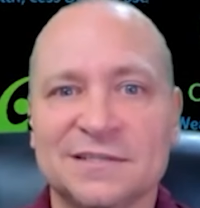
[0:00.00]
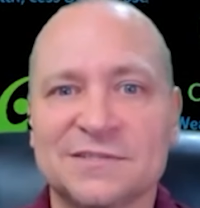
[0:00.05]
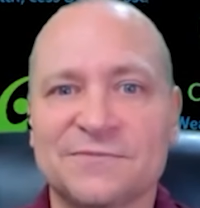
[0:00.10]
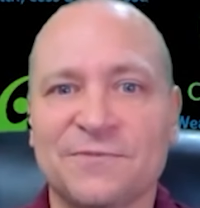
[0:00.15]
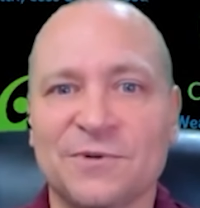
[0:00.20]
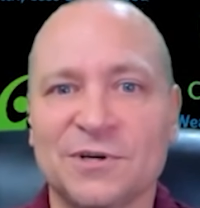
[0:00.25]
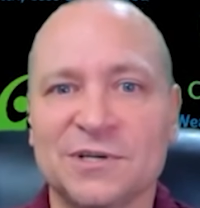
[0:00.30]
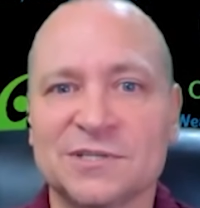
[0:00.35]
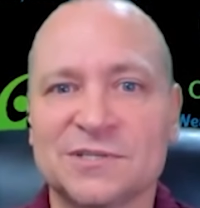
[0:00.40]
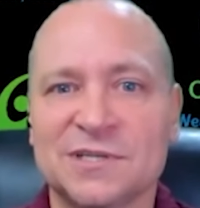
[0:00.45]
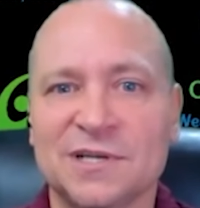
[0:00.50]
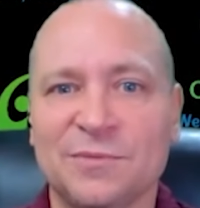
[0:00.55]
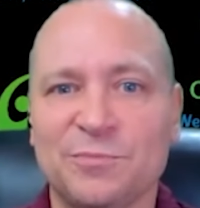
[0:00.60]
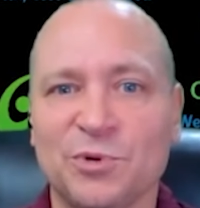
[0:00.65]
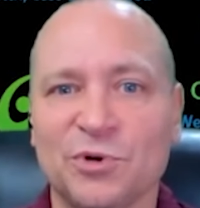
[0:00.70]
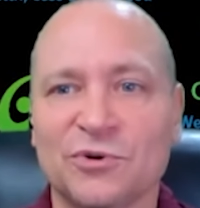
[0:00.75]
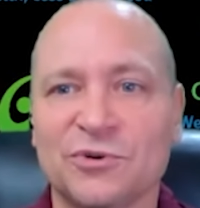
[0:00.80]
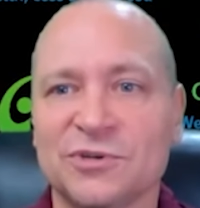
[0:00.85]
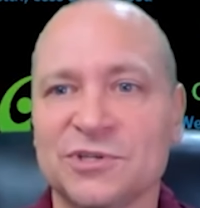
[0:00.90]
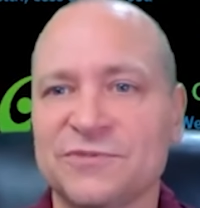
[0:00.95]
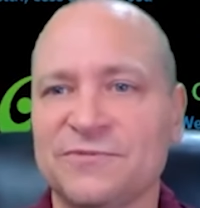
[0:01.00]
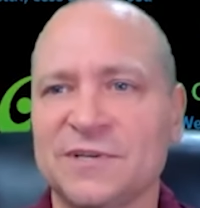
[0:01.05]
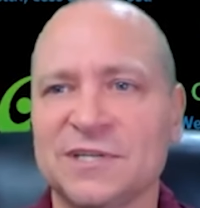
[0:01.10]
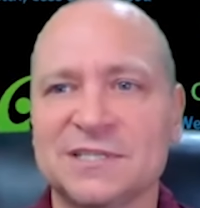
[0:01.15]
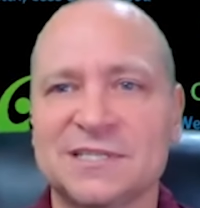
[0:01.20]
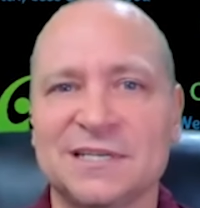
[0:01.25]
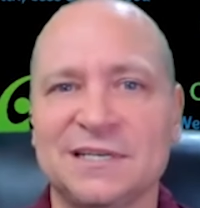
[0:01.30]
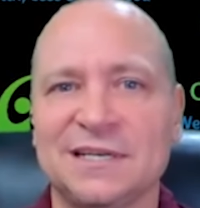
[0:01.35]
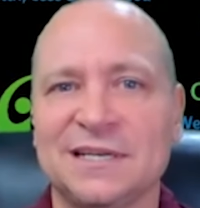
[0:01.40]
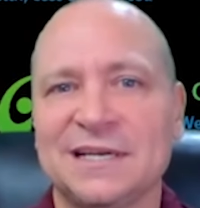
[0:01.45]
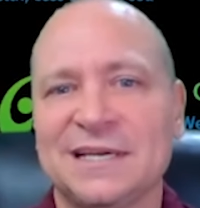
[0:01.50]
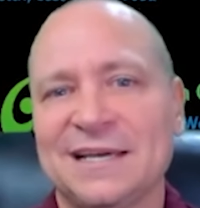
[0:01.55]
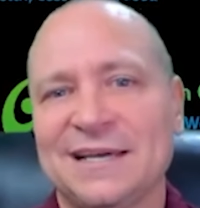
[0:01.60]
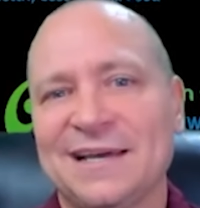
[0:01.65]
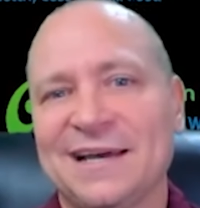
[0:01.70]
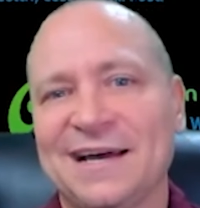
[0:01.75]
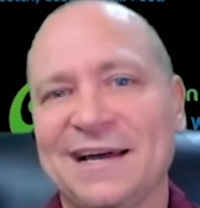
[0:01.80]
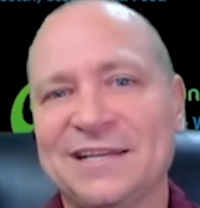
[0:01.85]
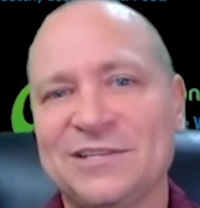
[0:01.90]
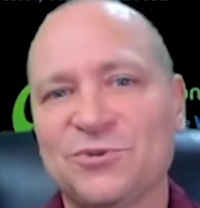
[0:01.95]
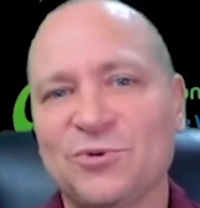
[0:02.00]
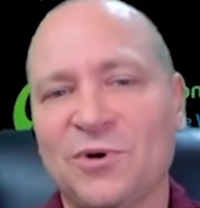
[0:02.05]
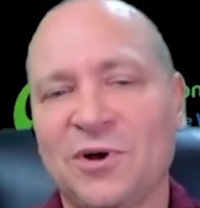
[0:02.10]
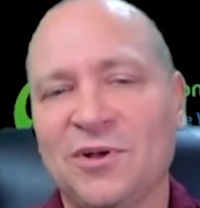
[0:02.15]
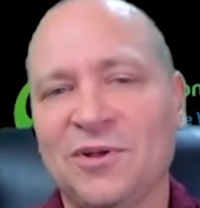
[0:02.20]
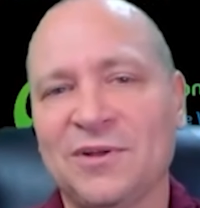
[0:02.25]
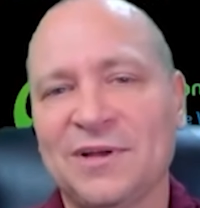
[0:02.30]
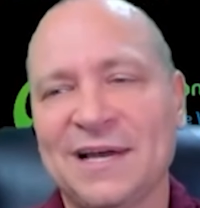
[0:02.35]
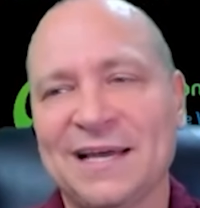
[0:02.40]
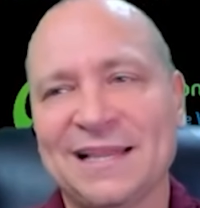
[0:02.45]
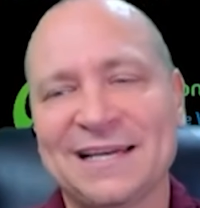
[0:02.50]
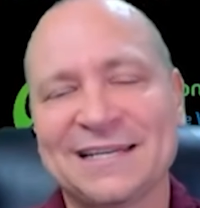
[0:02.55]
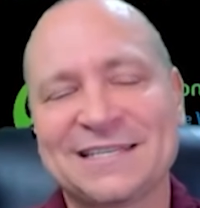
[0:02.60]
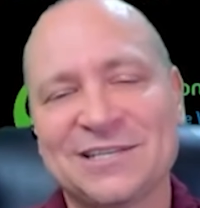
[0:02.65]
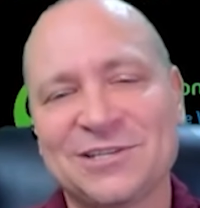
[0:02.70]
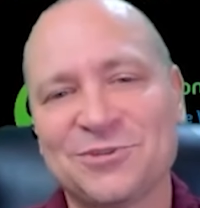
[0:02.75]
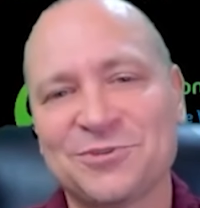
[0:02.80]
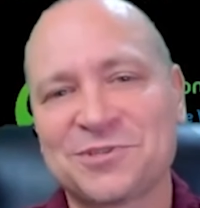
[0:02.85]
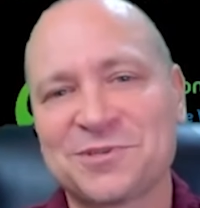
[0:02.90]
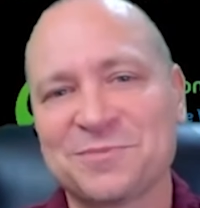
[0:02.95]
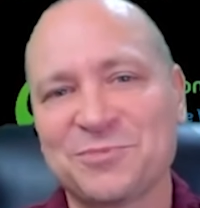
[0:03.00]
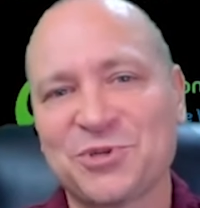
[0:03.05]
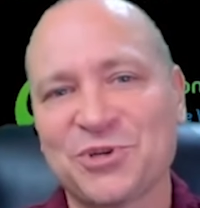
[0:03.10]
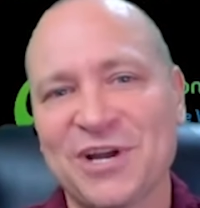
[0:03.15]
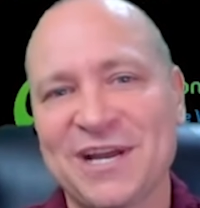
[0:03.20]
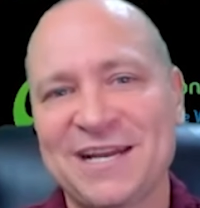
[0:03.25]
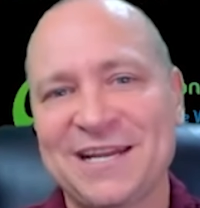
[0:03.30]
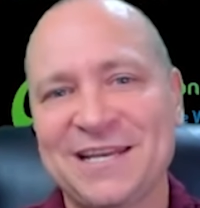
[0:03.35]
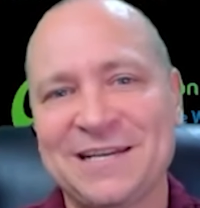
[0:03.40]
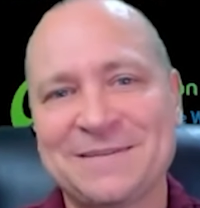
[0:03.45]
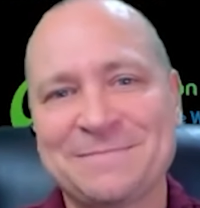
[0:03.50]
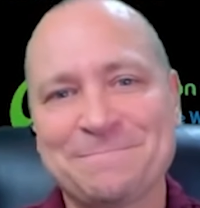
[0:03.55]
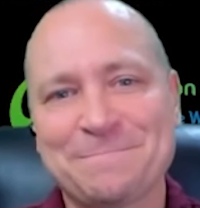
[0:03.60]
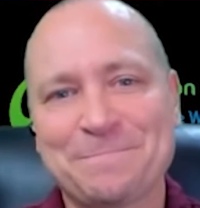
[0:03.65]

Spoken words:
far as brokerage funds. And I like to do some trading.